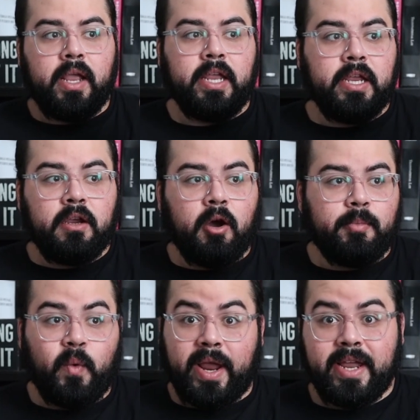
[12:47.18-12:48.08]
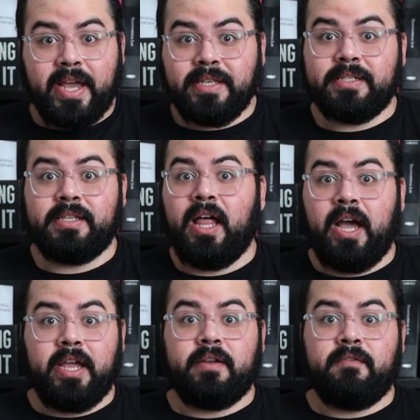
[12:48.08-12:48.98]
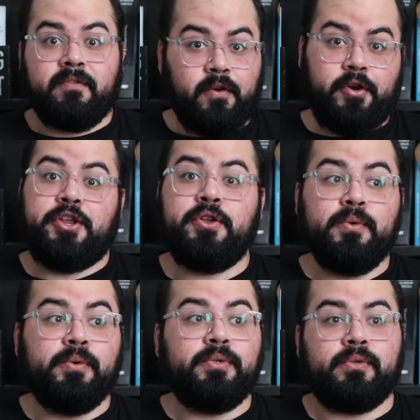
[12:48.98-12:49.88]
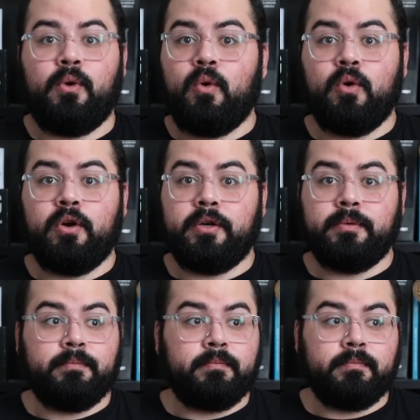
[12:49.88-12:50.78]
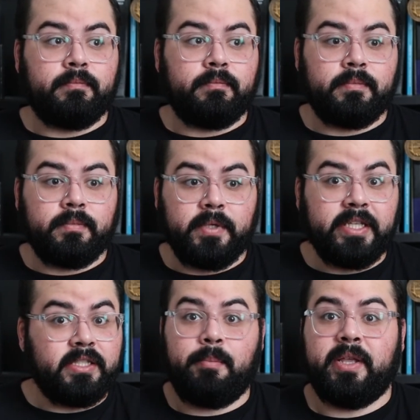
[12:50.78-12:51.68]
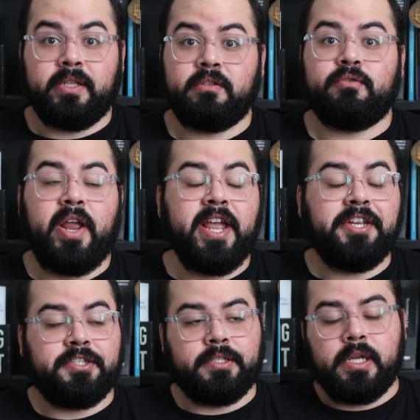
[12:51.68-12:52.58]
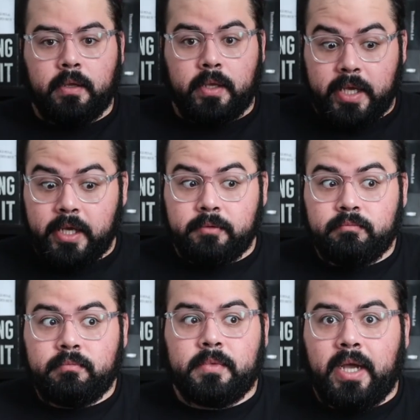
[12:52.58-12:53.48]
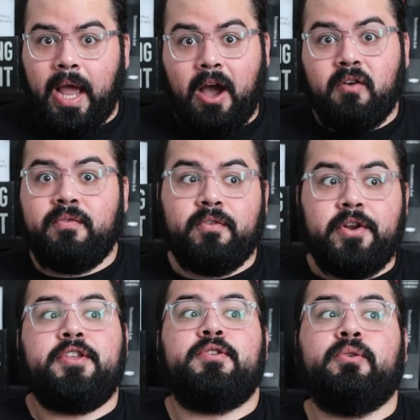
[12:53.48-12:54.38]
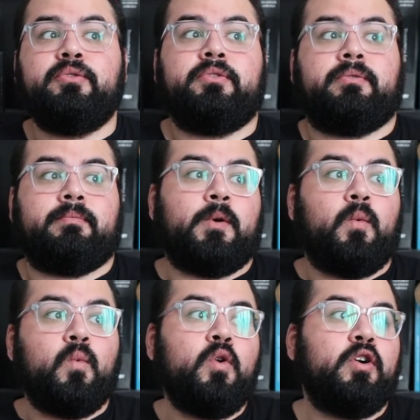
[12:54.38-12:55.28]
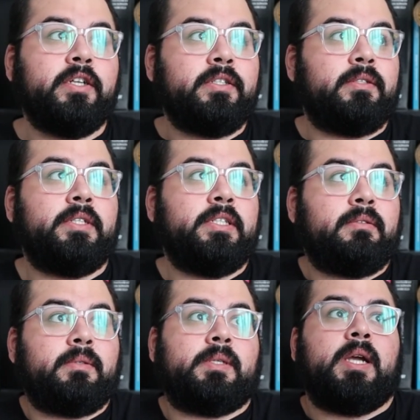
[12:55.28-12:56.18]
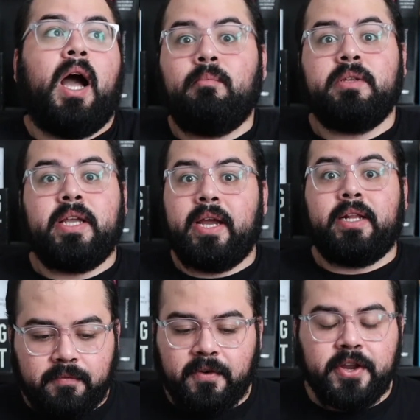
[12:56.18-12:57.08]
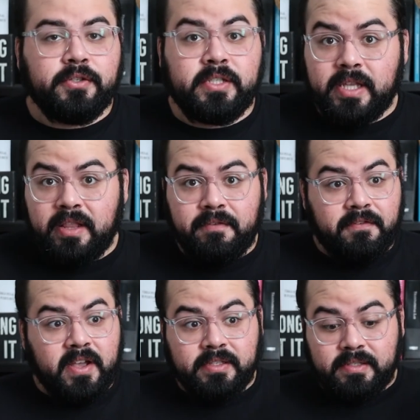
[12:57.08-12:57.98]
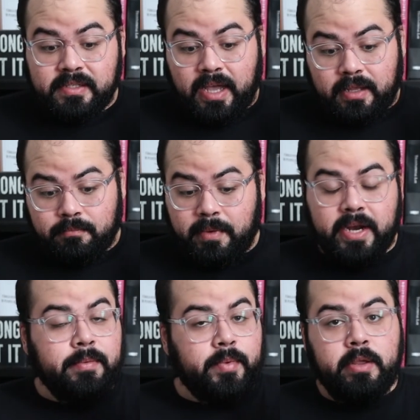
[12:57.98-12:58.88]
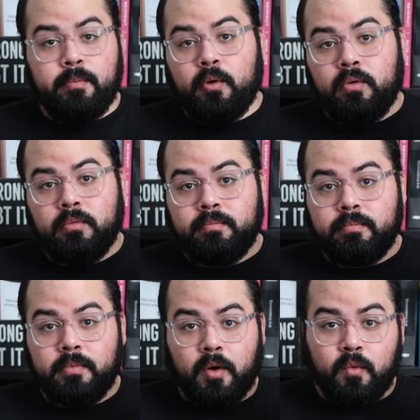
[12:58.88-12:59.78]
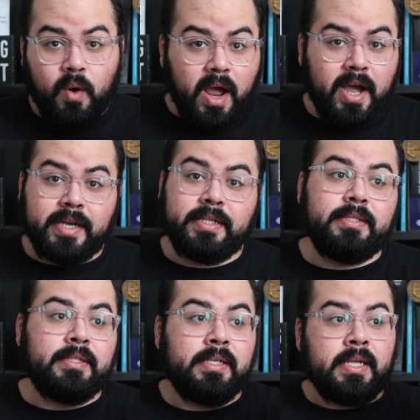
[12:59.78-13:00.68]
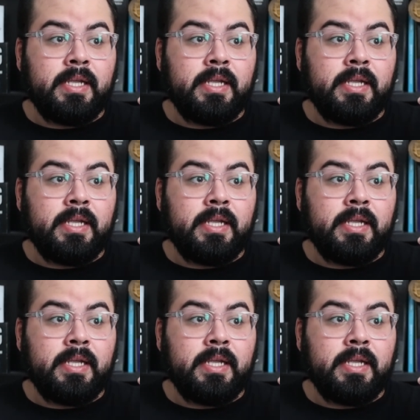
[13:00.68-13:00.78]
in copyright cases like fair use or independent creation. And how fair use works, it's complicated. Fair use is a defense that many people arise